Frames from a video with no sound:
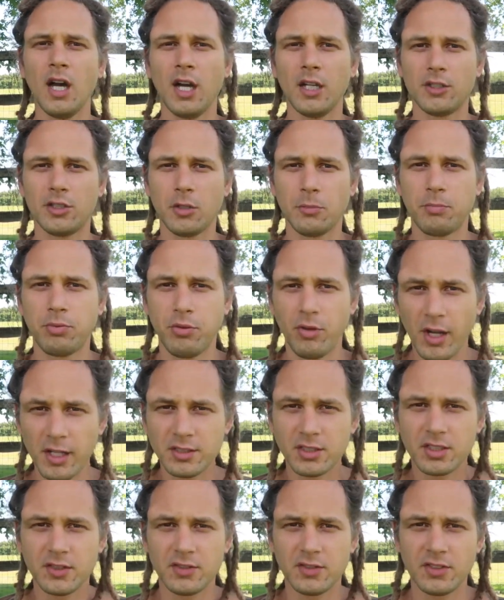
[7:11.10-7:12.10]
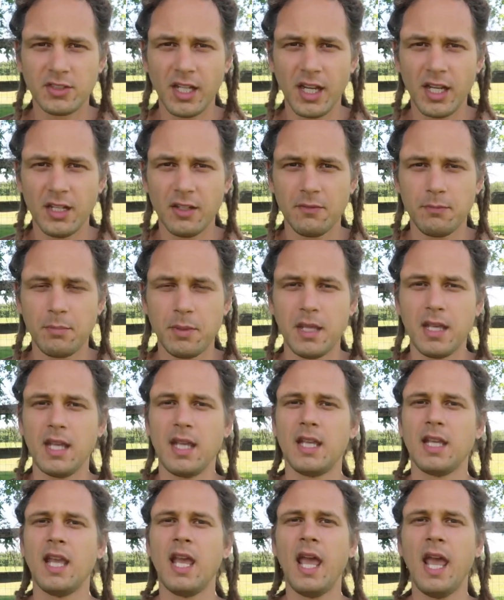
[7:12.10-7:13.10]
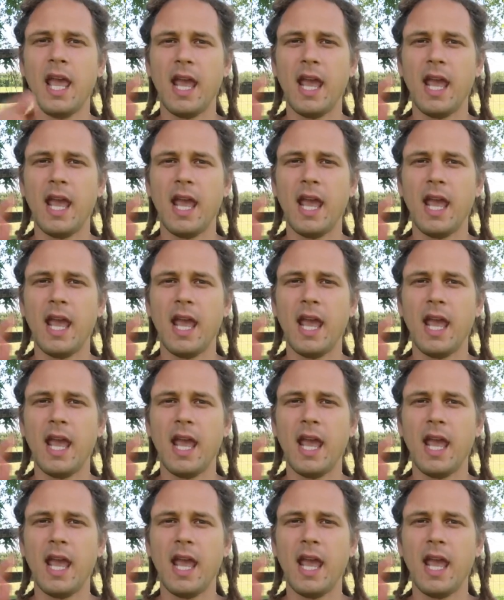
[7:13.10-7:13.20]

A depressive state of being,